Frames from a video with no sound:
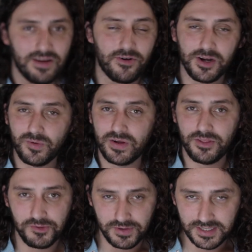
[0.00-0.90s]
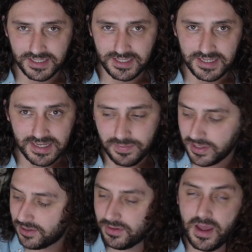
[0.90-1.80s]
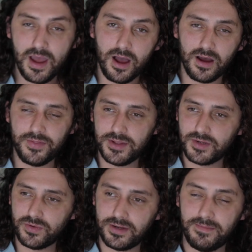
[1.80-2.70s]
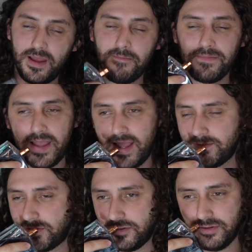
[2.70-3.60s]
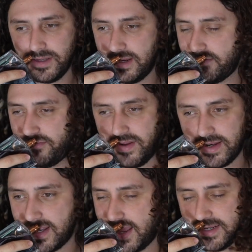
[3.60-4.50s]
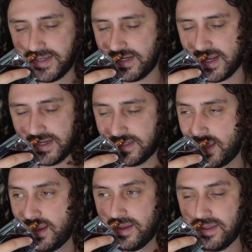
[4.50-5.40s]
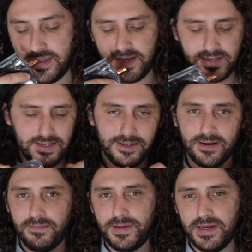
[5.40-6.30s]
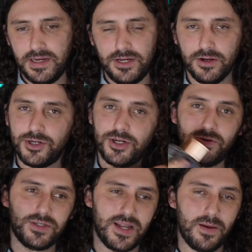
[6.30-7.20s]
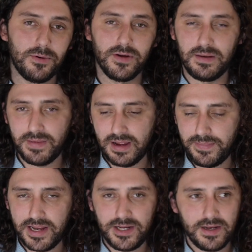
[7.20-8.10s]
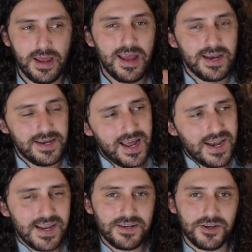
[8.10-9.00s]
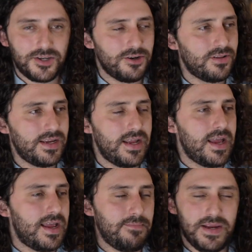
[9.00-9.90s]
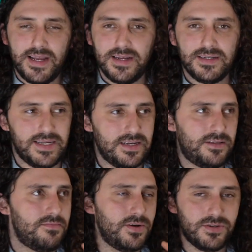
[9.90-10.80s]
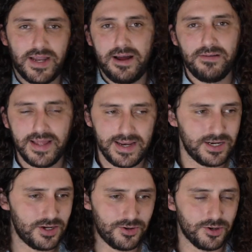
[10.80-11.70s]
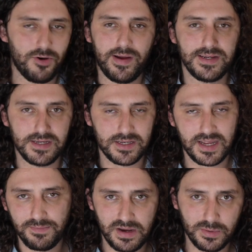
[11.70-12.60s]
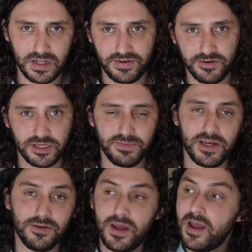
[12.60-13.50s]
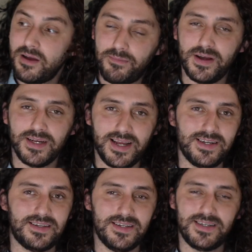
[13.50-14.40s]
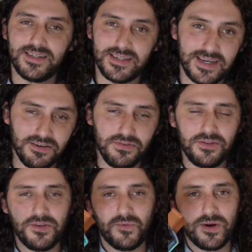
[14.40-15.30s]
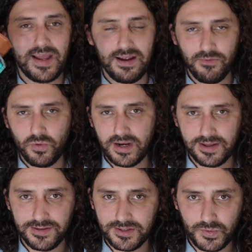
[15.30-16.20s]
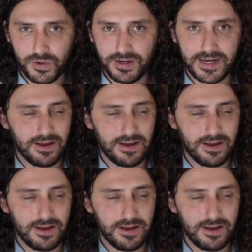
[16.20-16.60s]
I've already went through a sixty milliliters on this one. Absolutely fantastic, guys. This is going to be your showstopper, in my opinion. Not necessarily because it's the most outlandish or craziest thing people have ever smelled, but guys, this is different than what everyone else is wearing